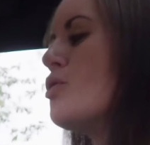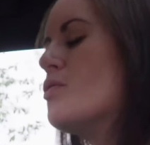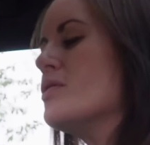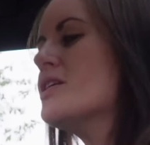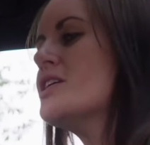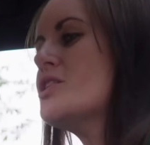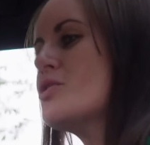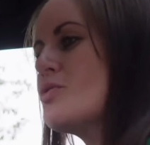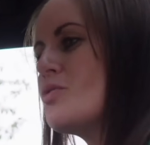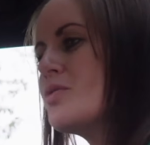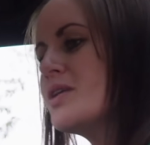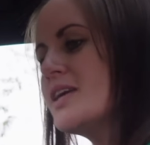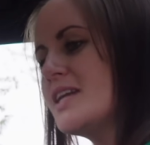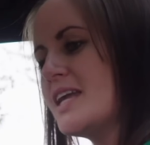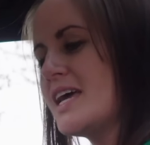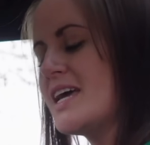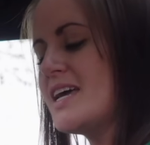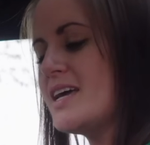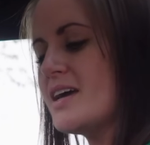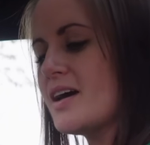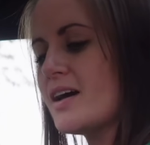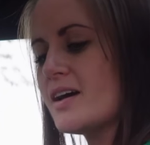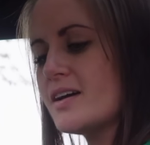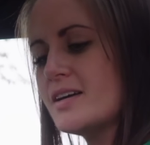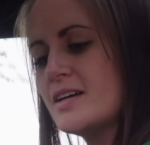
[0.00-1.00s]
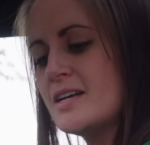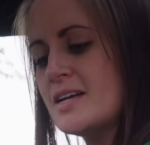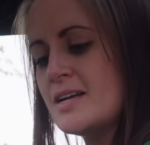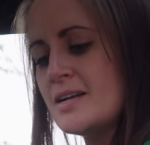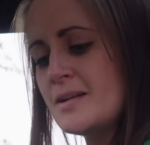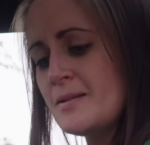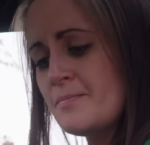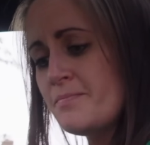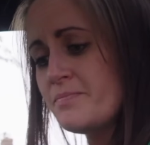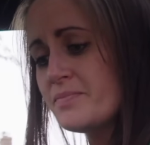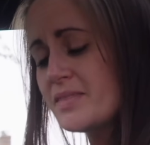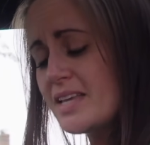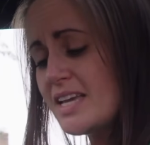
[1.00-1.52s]
all in all in here,
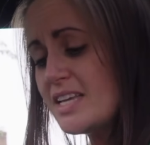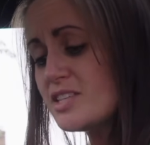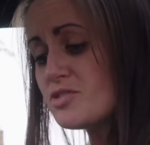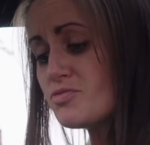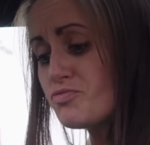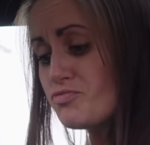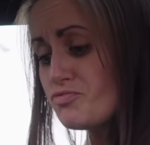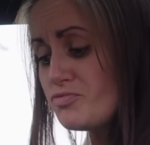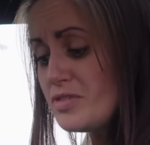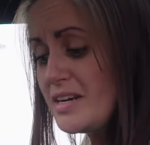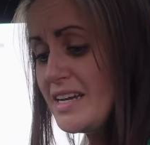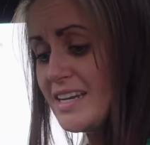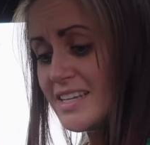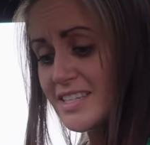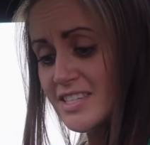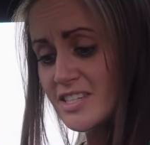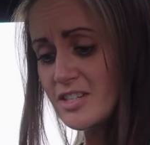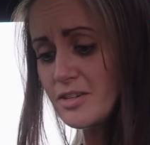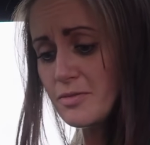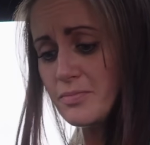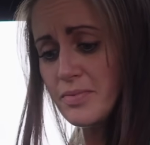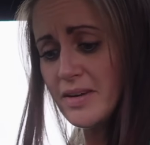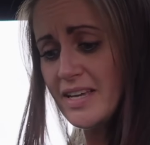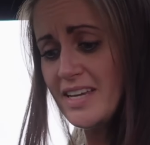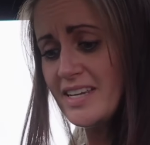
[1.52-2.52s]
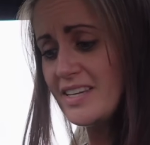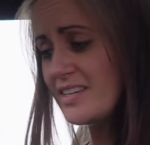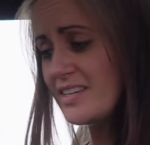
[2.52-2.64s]
it's reasonably